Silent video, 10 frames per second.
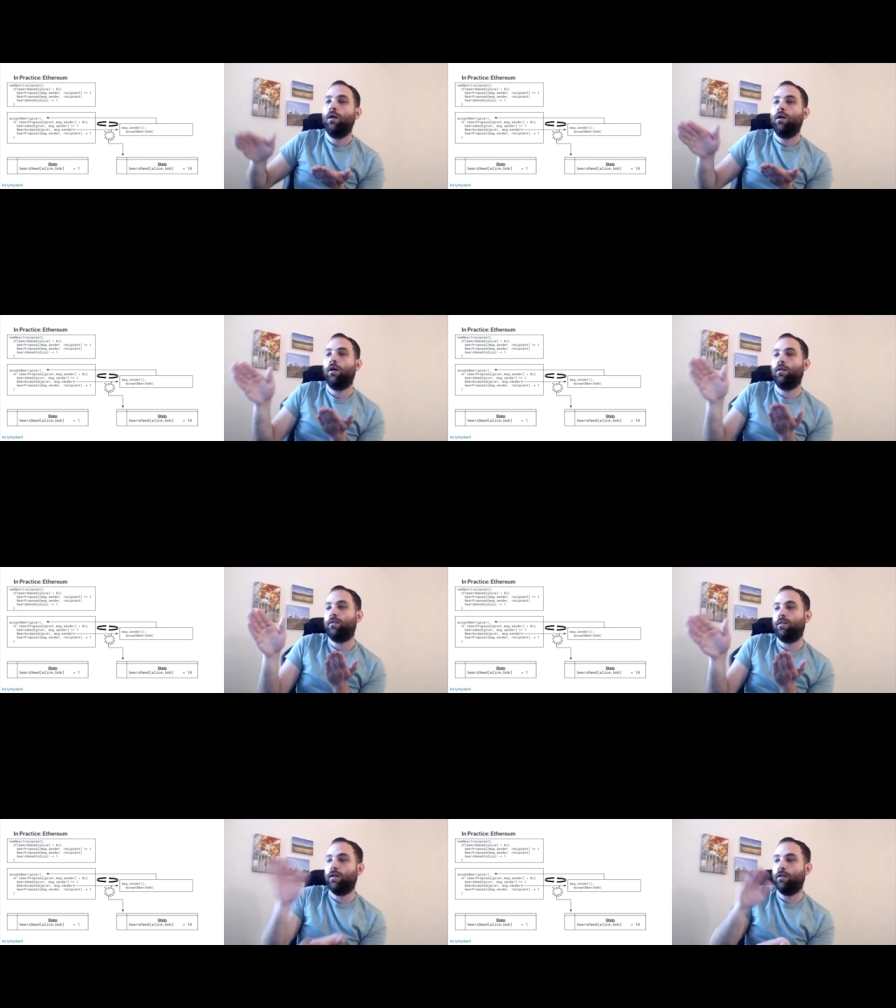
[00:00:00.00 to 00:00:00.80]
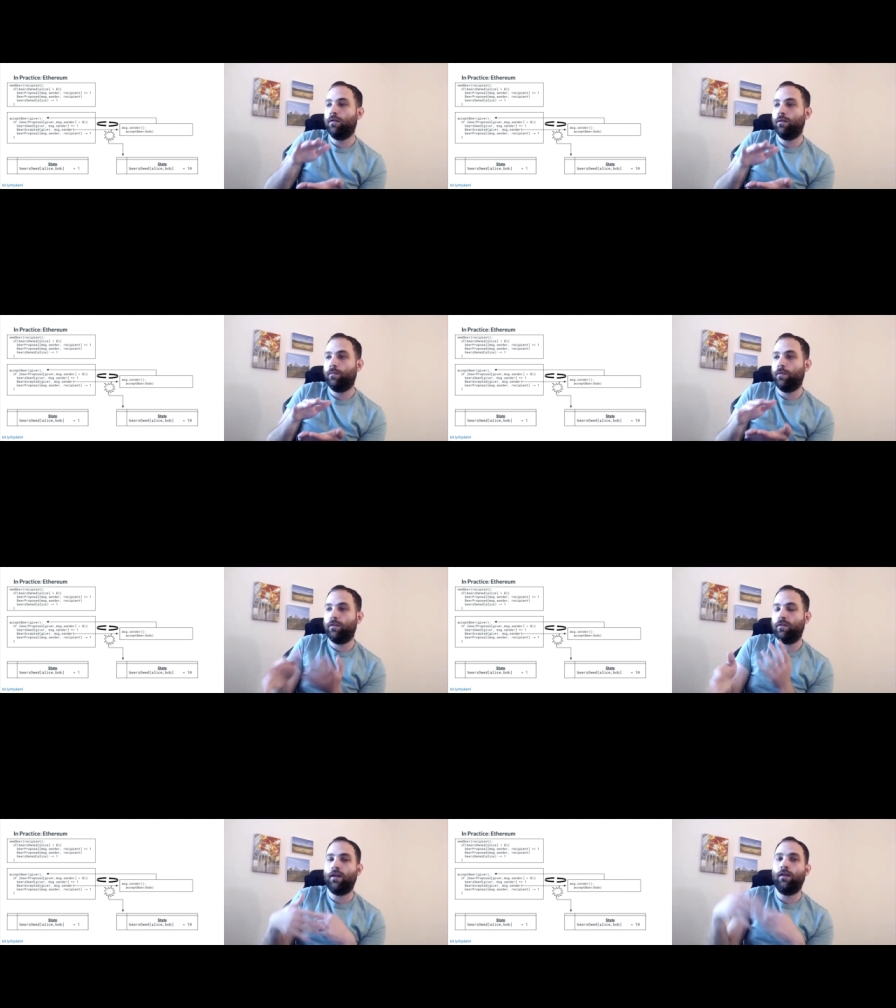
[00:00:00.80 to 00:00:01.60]
until the
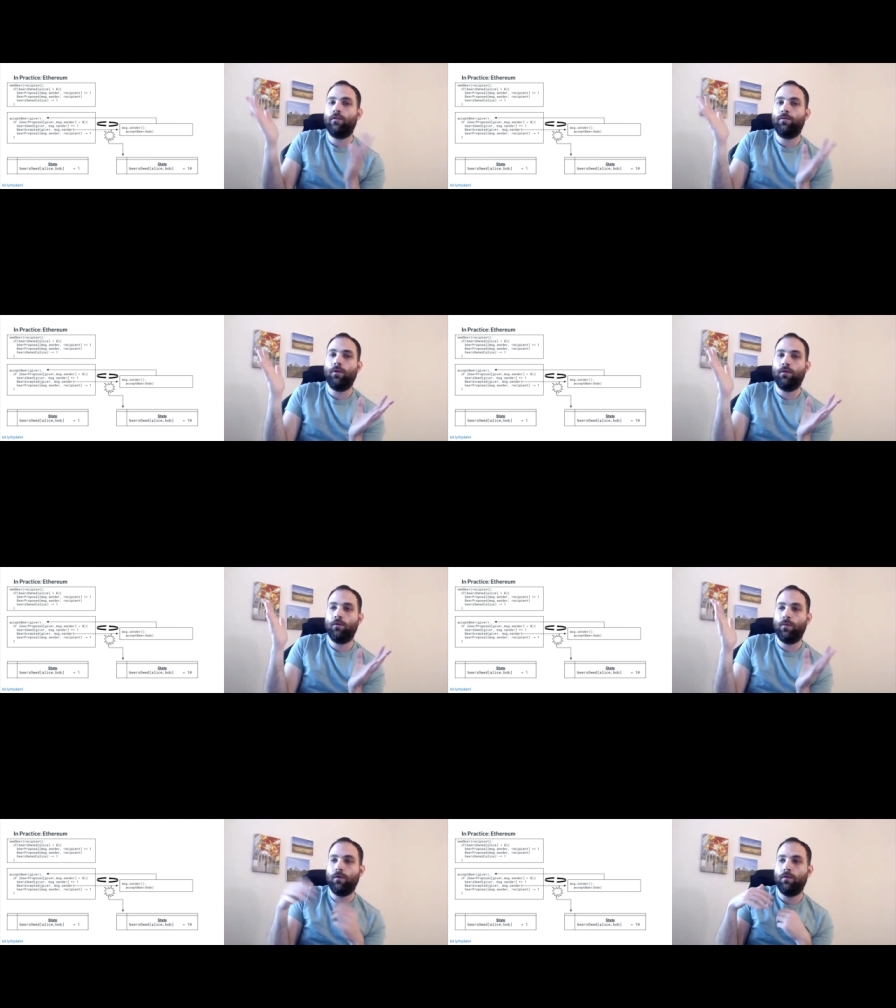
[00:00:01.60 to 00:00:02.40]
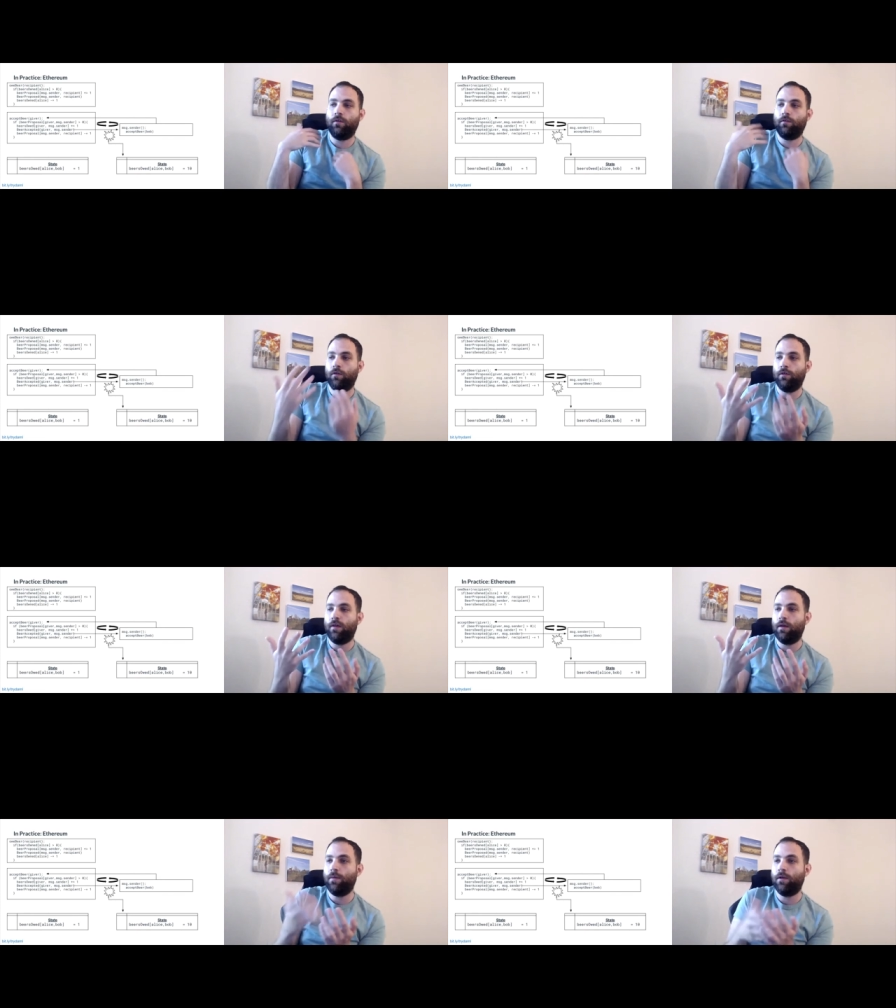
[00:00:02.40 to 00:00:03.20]
state explodes because there's only
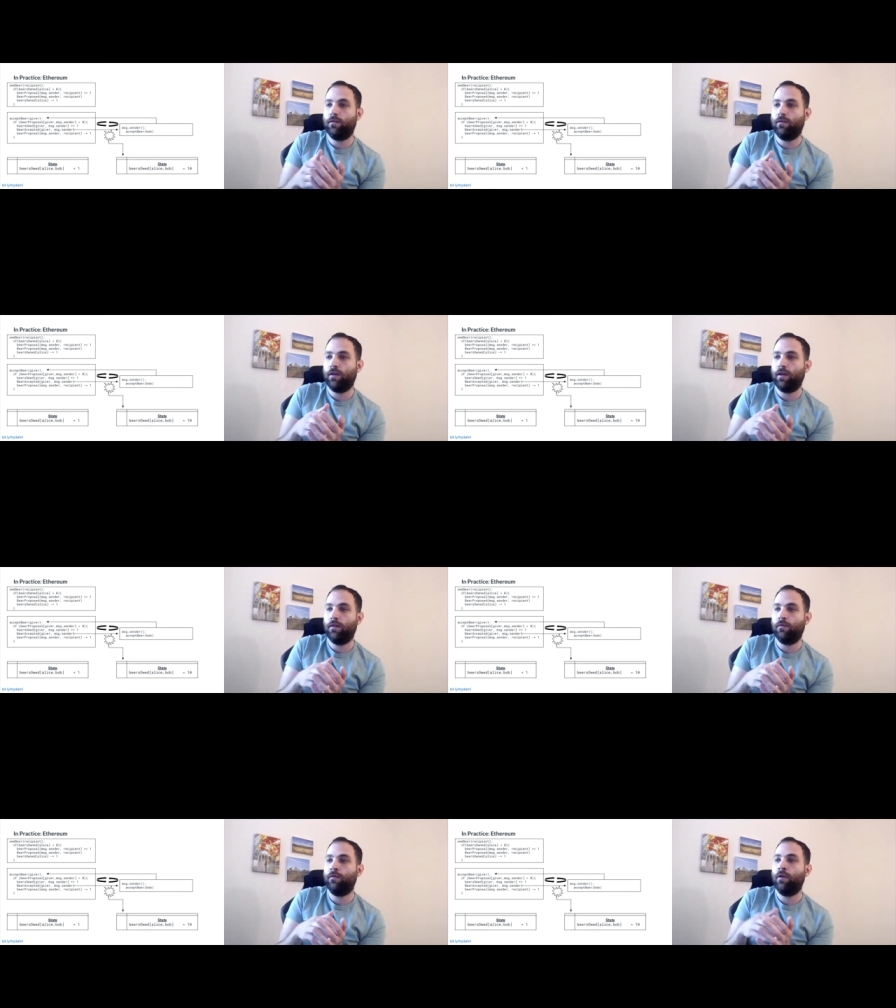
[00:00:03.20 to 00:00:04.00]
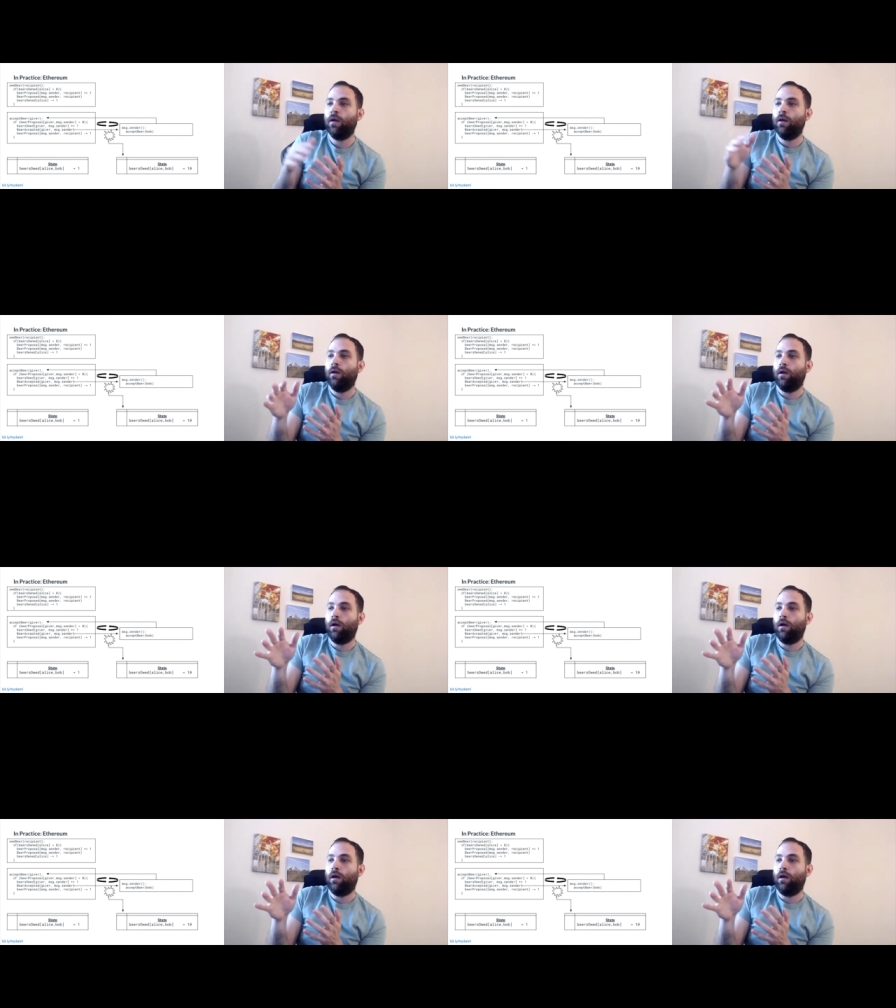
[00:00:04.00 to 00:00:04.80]
10 beers to give
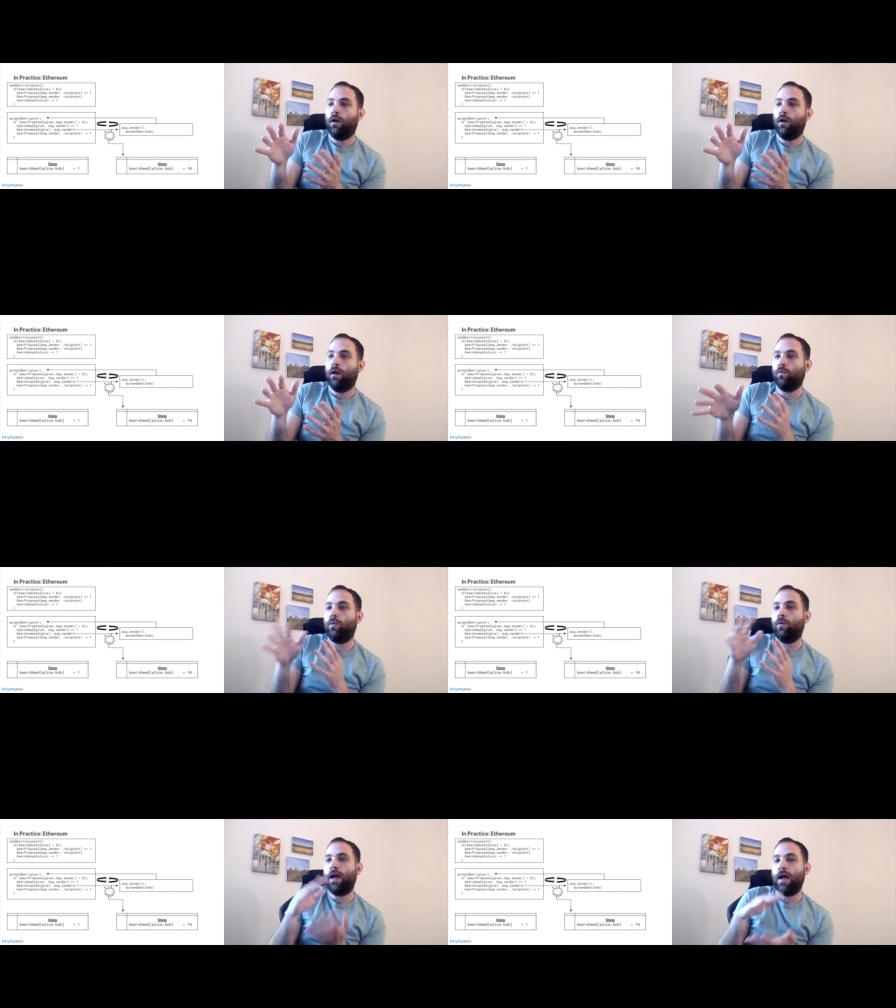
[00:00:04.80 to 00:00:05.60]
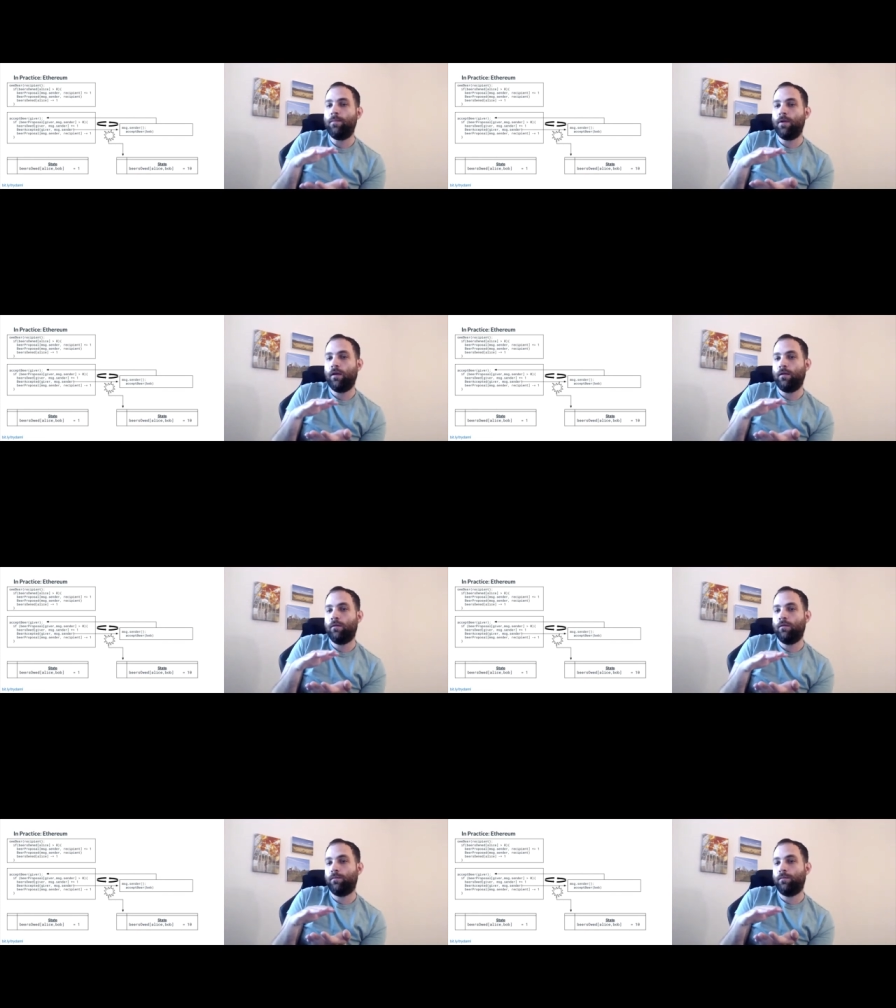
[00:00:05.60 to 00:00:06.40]
uh, so what will happen
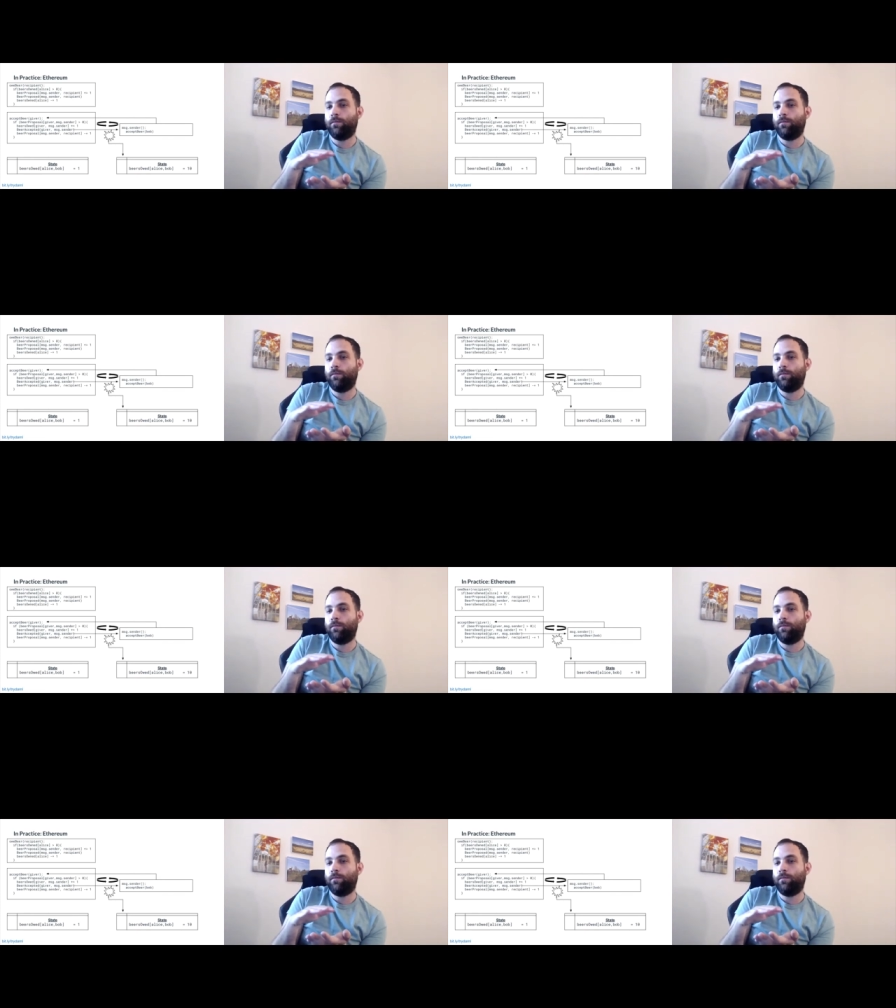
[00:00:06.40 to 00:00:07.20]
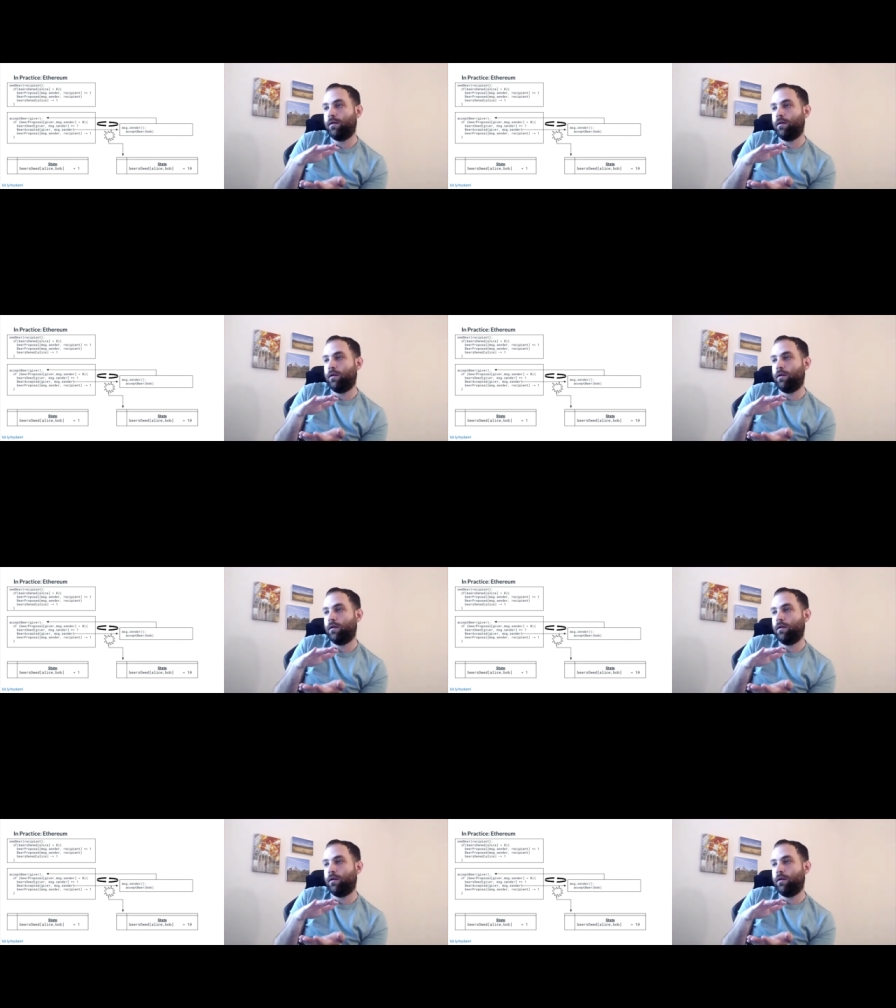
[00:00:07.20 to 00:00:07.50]
is bob might